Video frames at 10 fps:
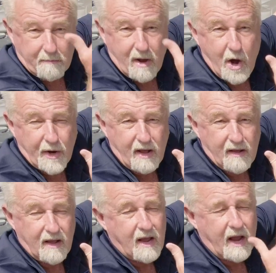motor
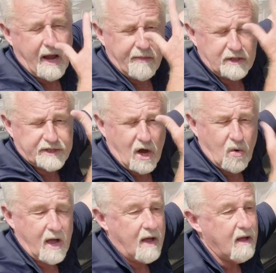and the
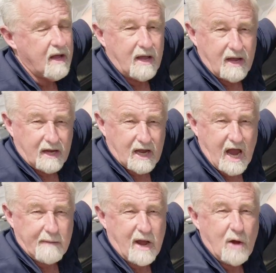solar.
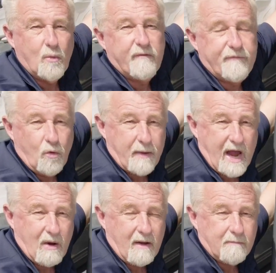Came home with full
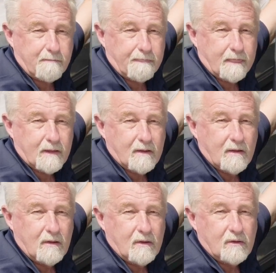power.
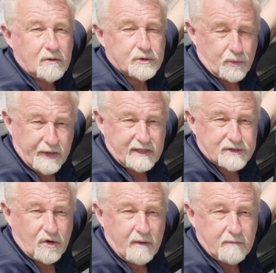Till next
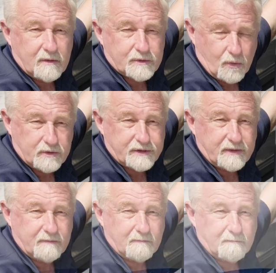time, talk
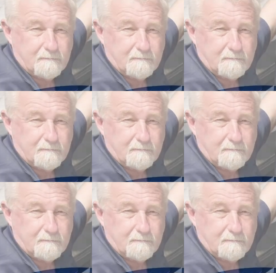soon.